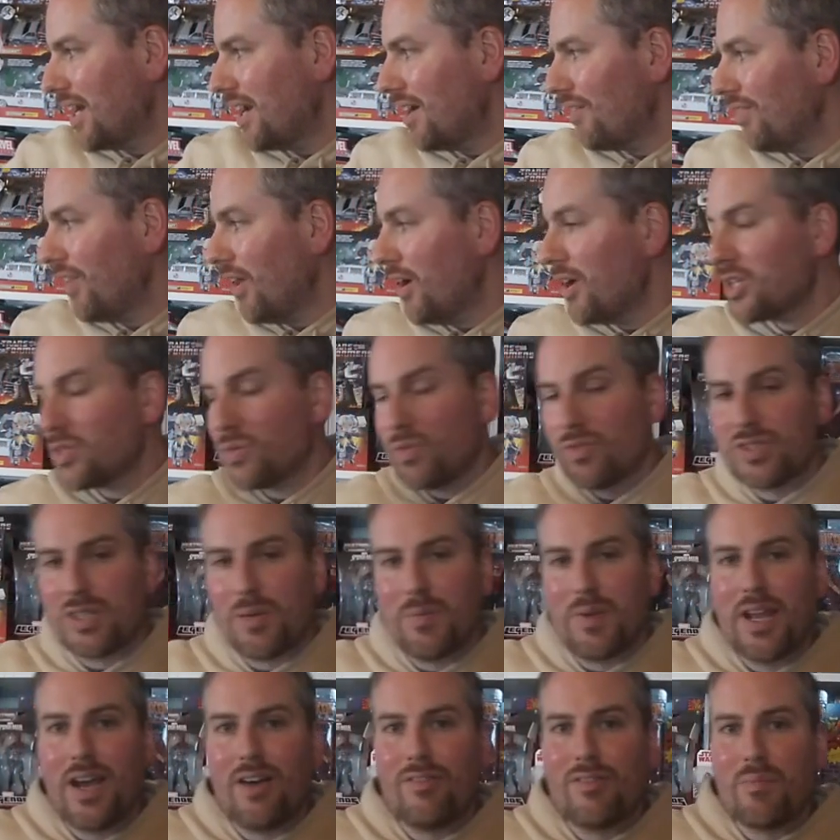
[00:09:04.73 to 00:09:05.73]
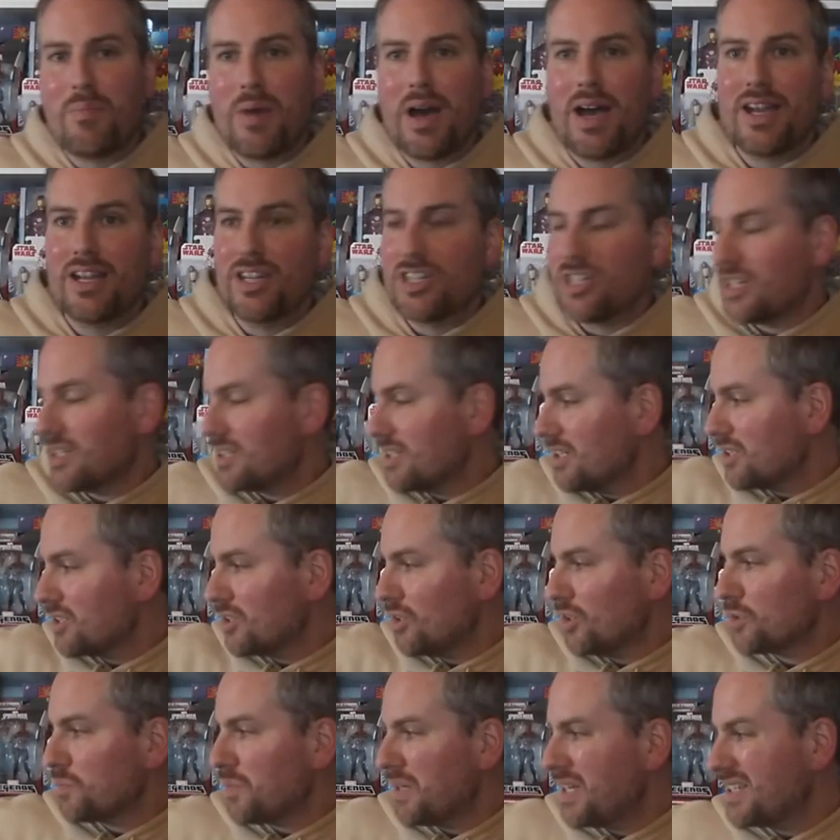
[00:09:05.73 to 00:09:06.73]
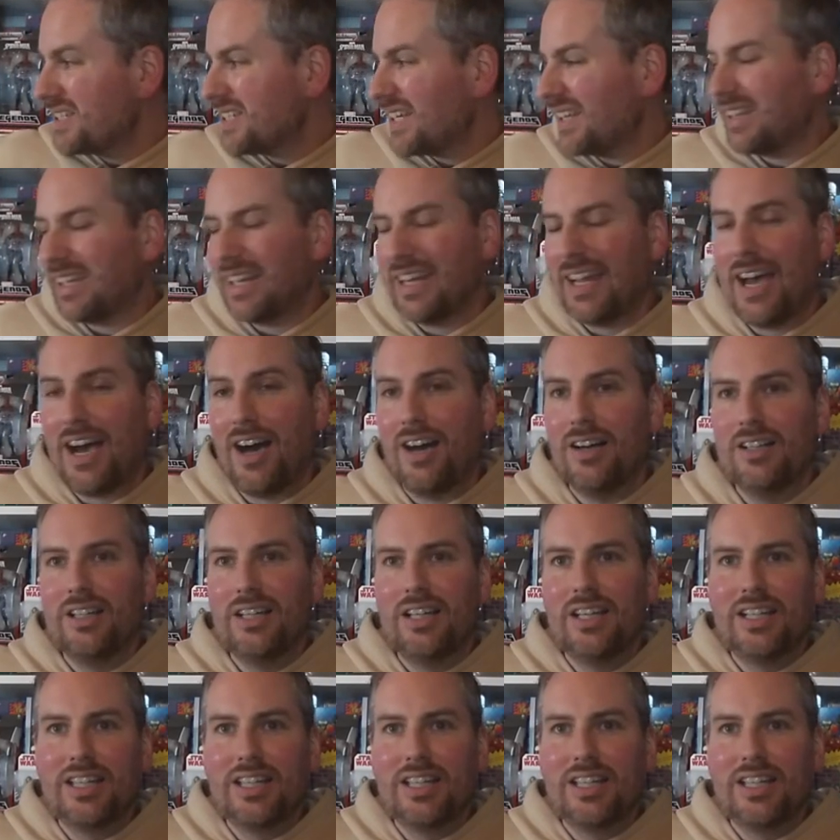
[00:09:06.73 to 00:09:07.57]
And I've noticed with some of the other packages that Scott's been sending out